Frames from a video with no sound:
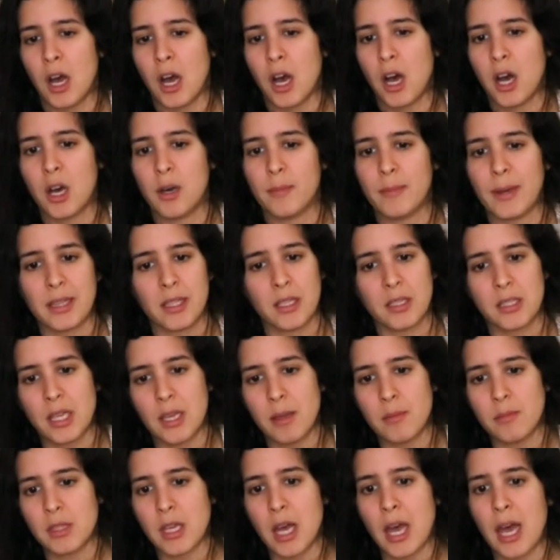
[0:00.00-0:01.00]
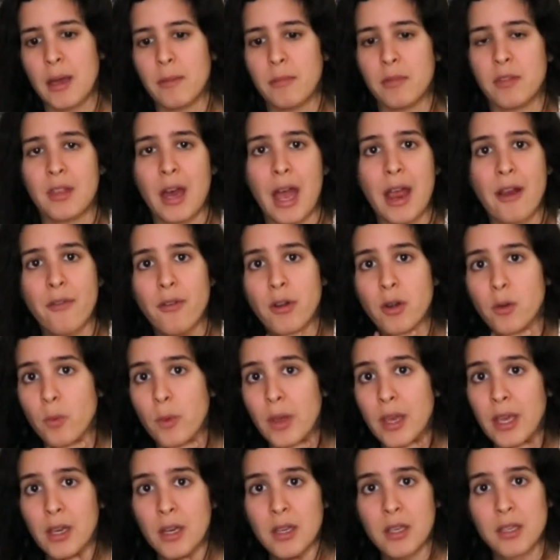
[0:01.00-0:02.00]
At the same time, thyroid
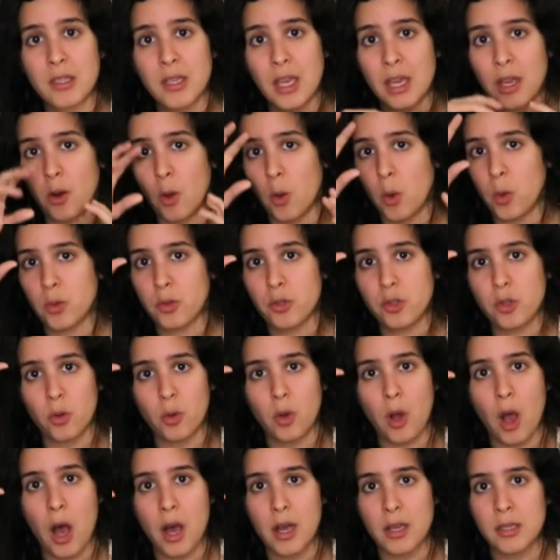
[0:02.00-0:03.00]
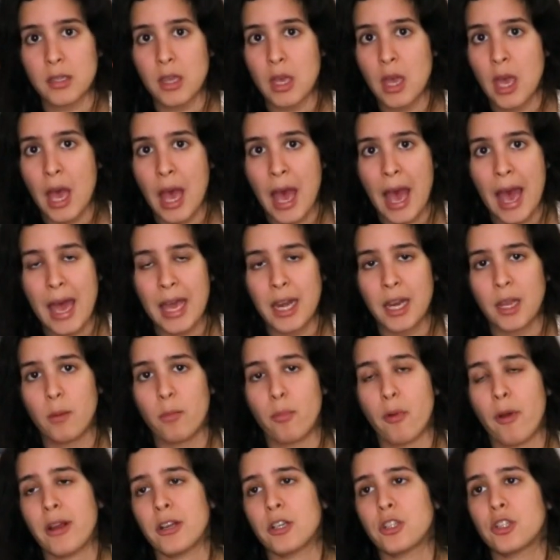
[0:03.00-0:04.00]
weakness can also cause
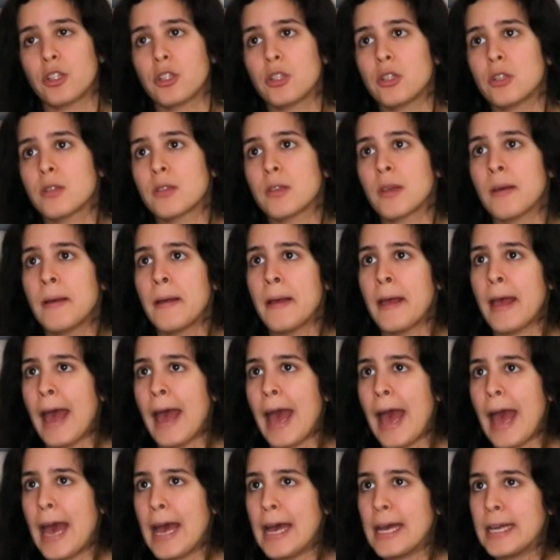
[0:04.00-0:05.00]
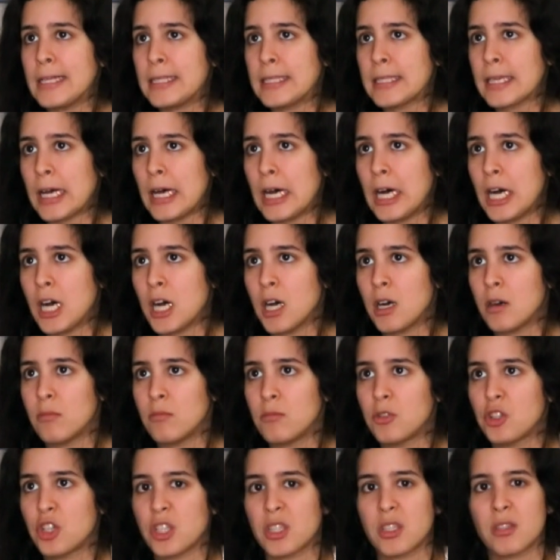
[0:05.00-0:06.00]
headache pressures,
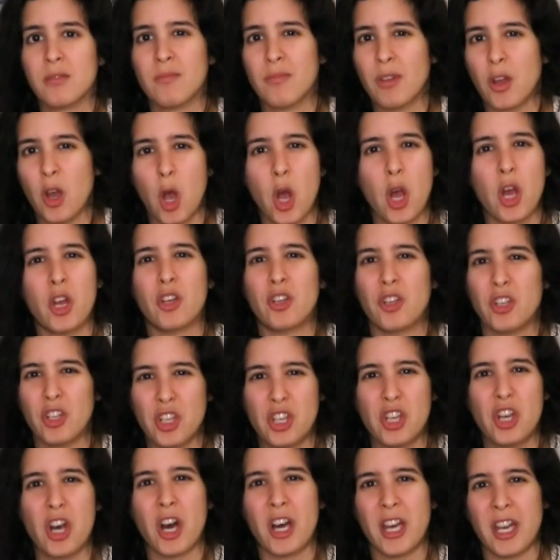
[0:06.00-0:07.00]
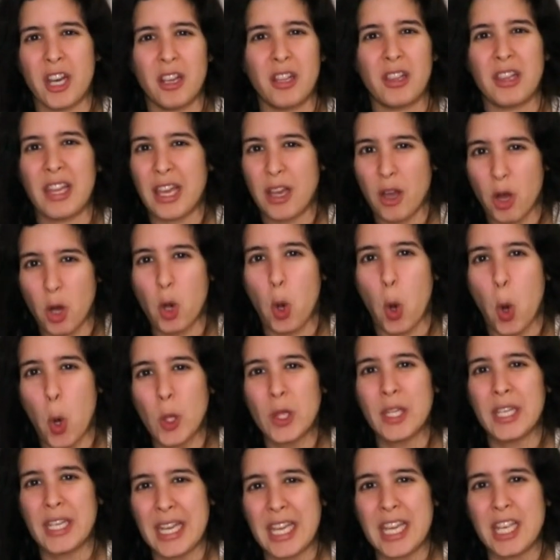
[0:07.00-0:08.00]
and just gut, like
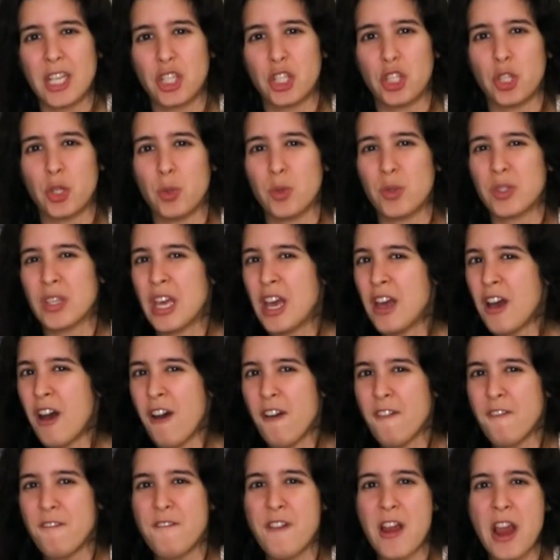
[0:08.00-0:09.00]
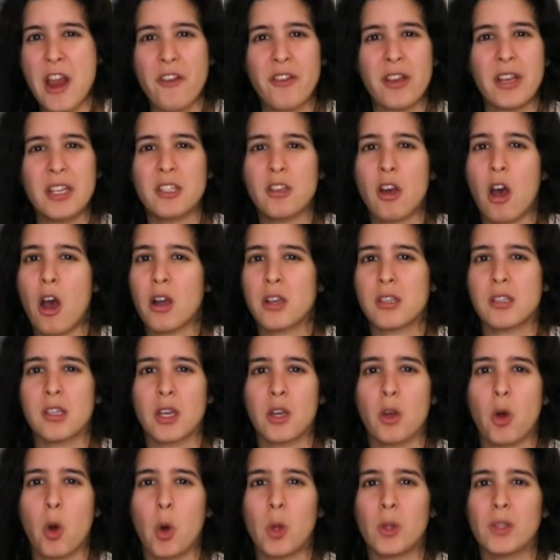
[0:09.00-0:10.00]
colon issues, a very
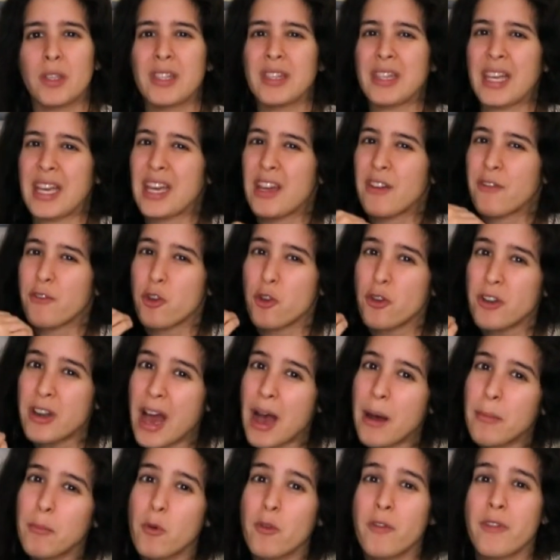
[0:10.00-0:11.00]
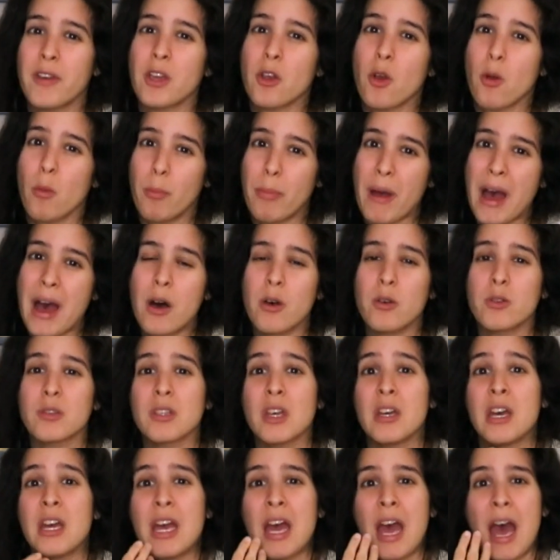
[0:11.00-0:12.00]
toxic colon, like if you're not moving your
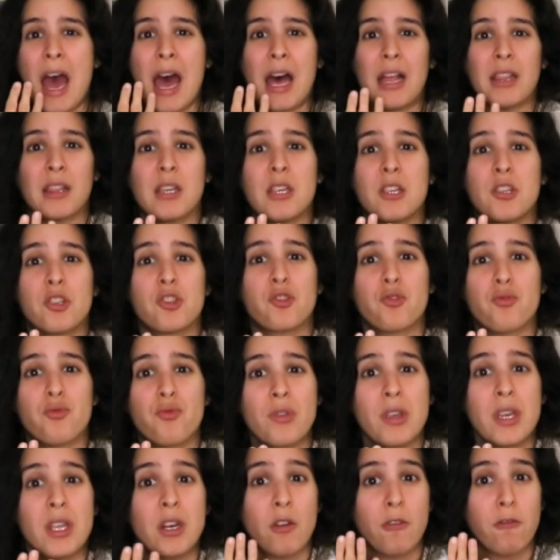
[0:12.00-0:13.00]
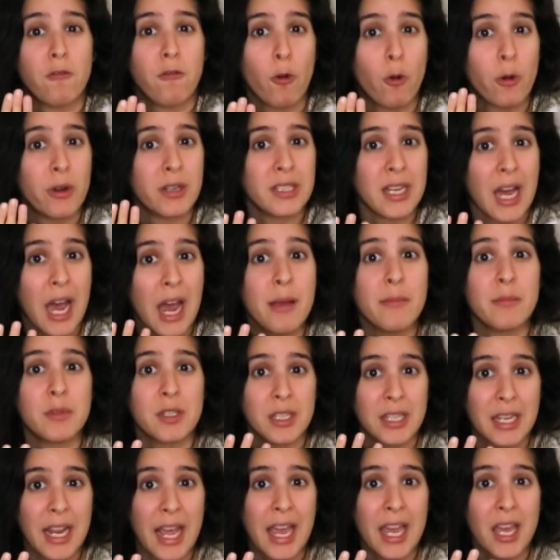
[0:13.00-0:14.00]
bowels at least 3 to 4 times
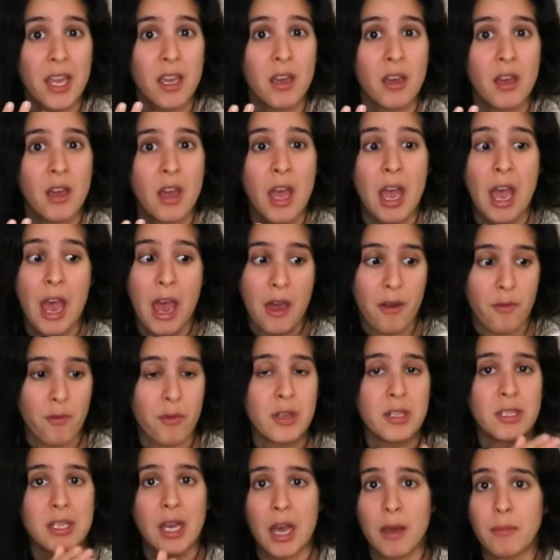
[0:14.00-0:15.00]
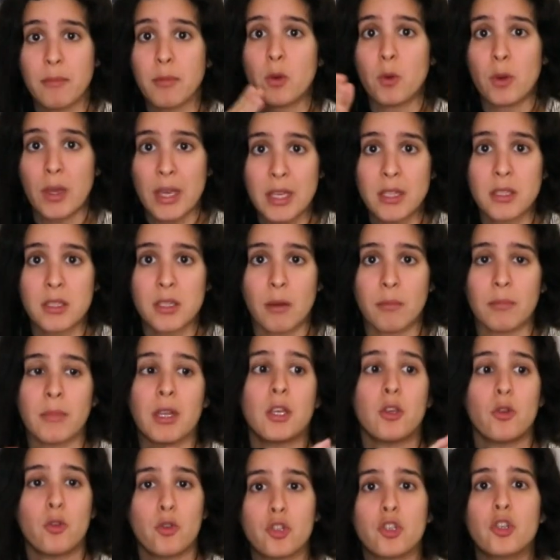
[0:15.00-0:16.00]
a day, every time you eat
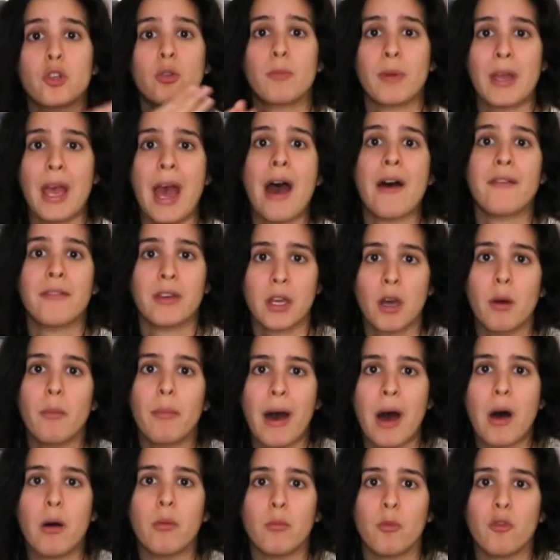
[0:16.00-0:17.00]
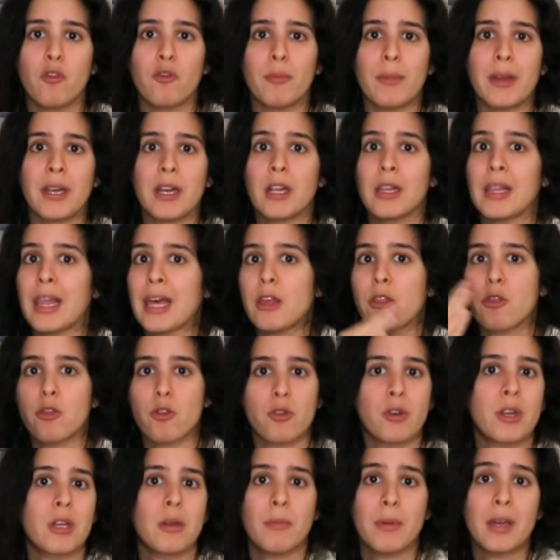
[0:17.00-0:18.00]
something, you should be having a bowel movement like
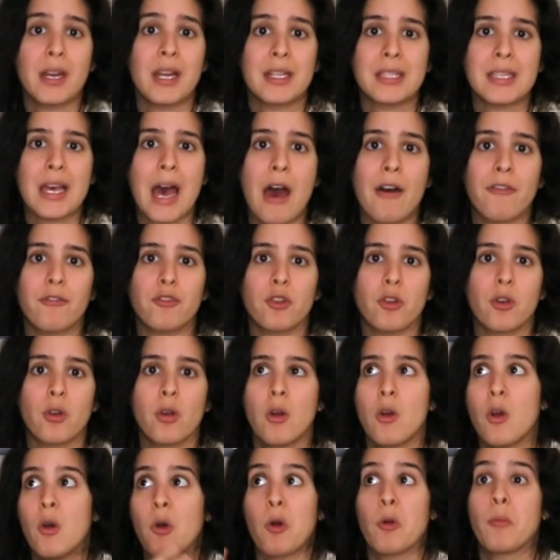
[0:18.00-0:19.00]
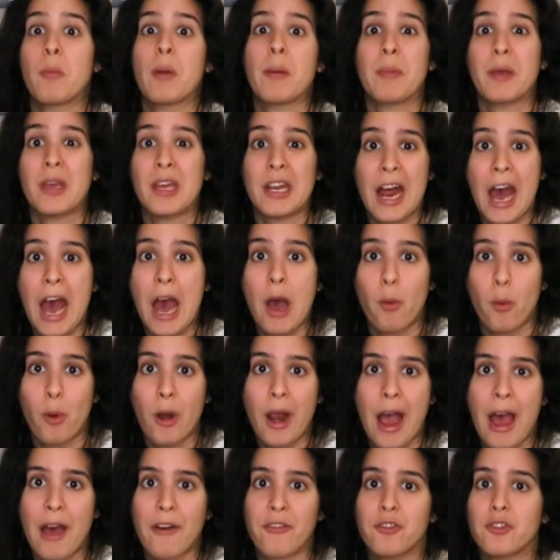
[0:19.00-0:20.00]
30 minutes after, or maybe an hour
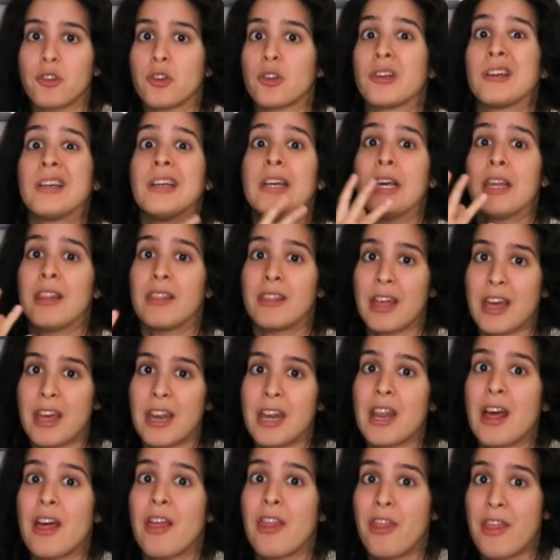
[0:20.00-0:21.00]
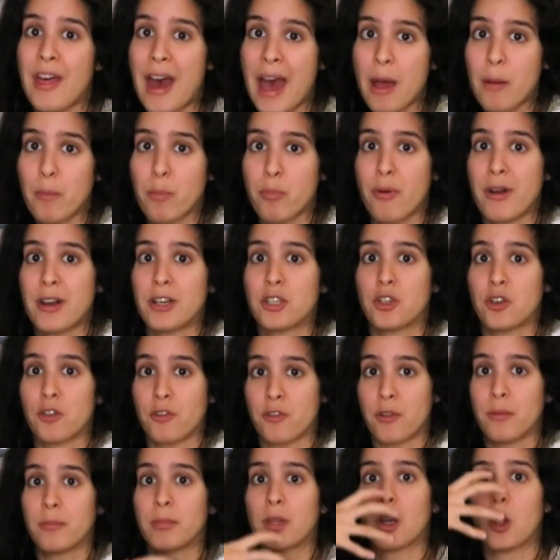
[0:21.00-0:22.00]
after. Then that pressure
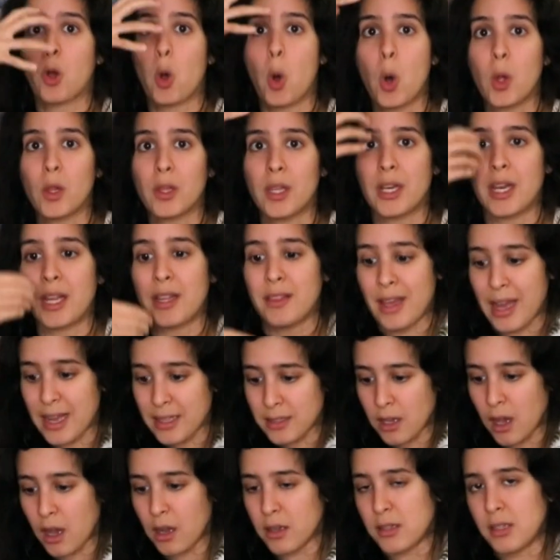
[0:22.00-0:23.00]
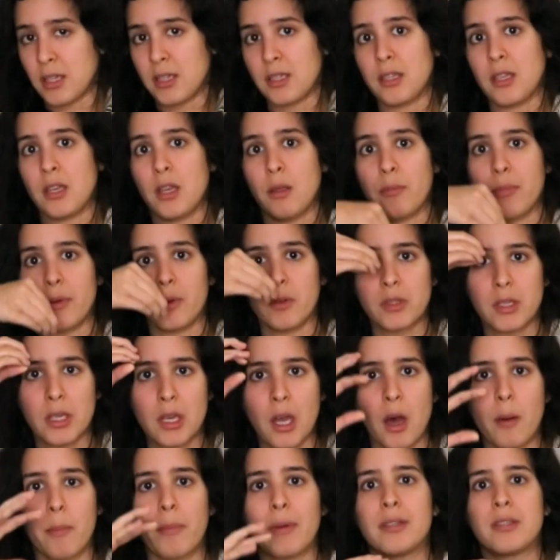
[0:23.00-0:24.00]
from the colon and that toxicity
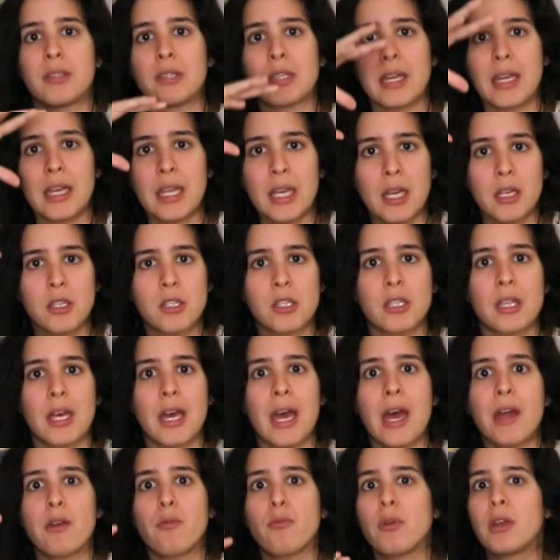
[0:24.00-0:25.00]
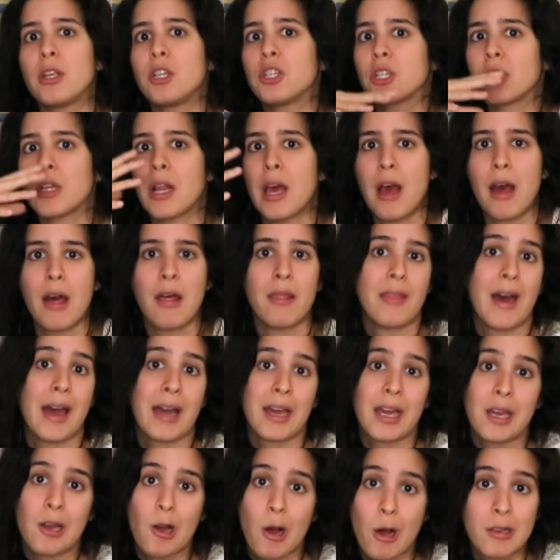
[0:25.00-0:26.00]
building up and sending it to the head region,
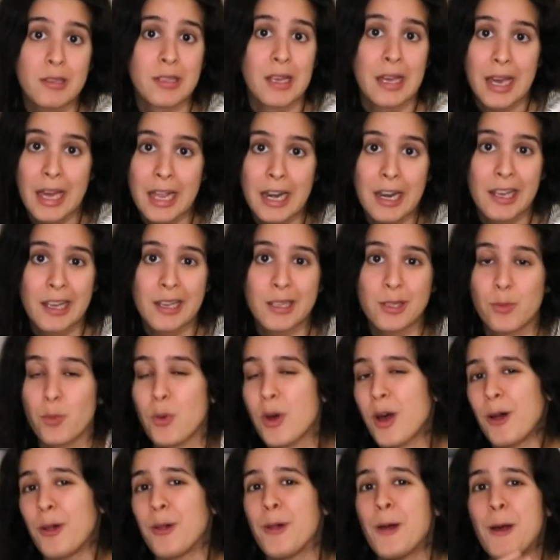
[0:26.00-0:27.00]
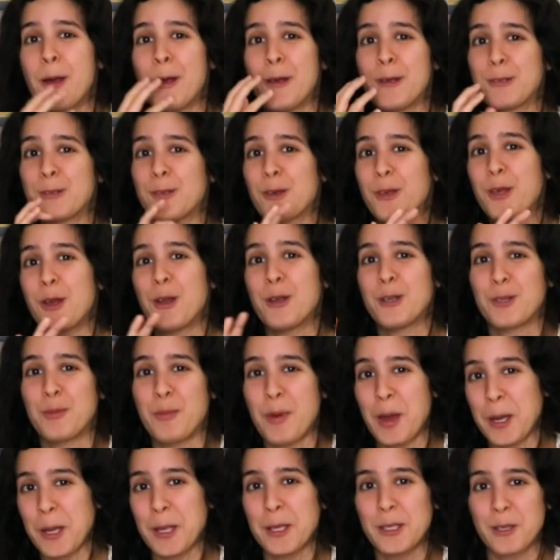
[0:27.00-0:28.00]
that can cause a headache as well. So there's
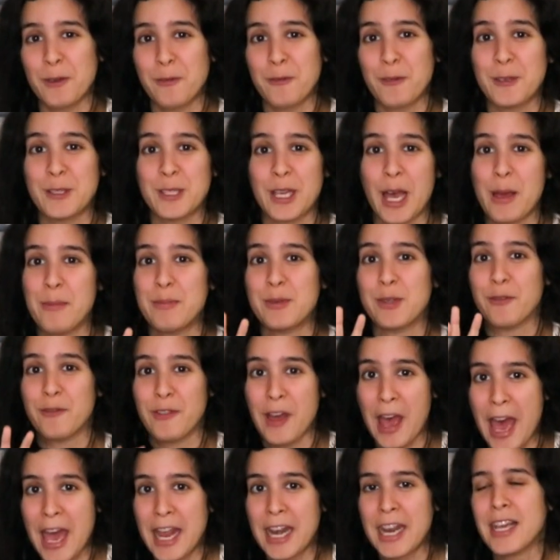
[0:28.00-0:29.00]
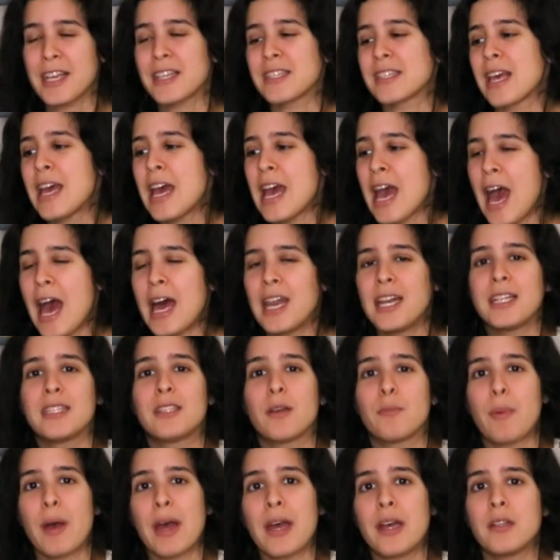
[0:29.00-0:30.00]
many different types of headaches, and it
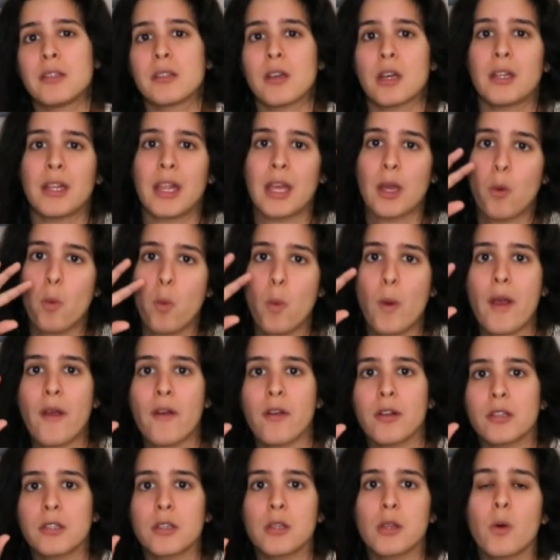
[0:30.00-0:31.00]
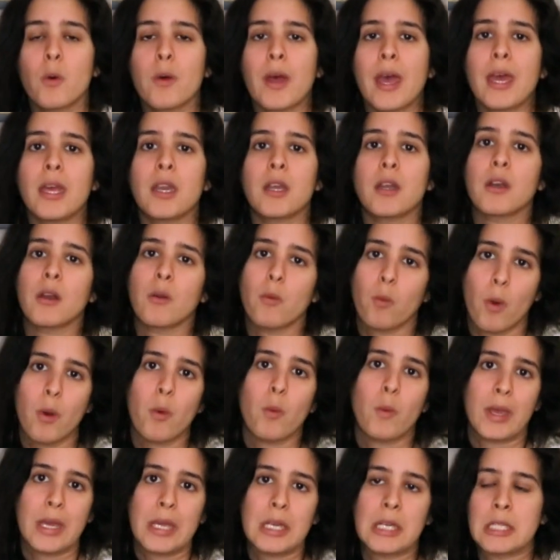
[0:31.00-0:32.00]
depends on like where it's located and
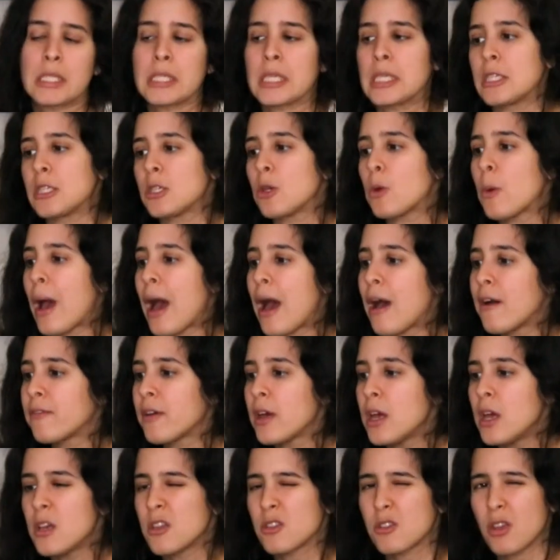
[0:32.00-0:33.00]
what weaknesses you have.